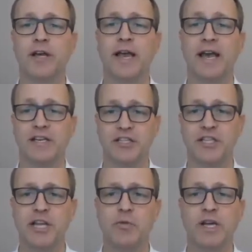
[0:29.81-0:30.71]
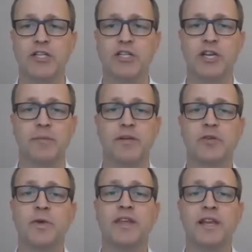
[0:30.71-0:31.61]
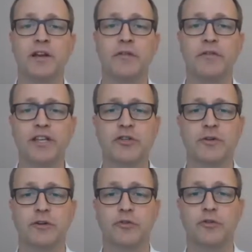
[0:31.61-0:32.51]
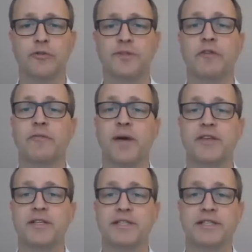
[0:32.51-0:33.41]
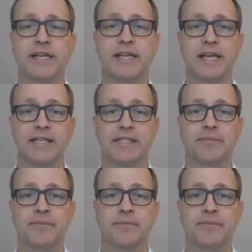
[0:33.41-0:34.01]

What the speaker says: and distinguish between the individual groups of methods and techniques.